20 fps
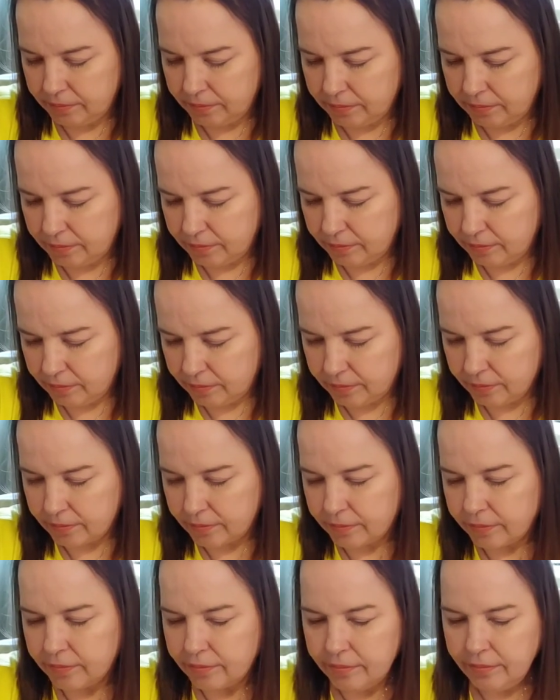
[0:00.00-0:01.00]

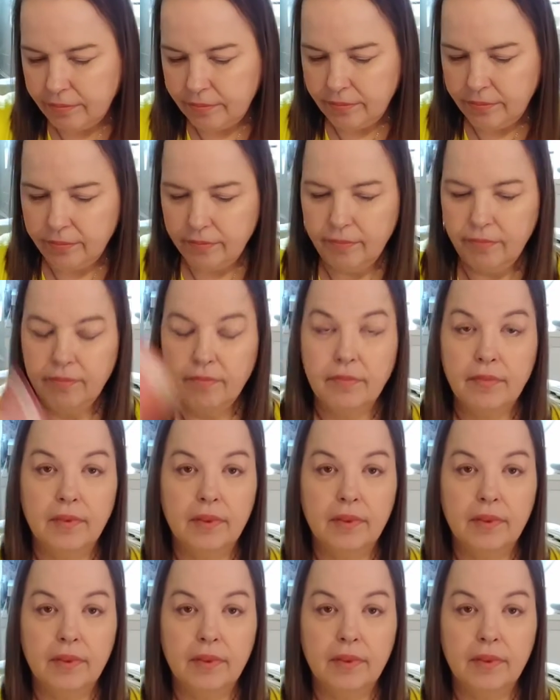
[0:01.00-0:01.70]
Nothing is said.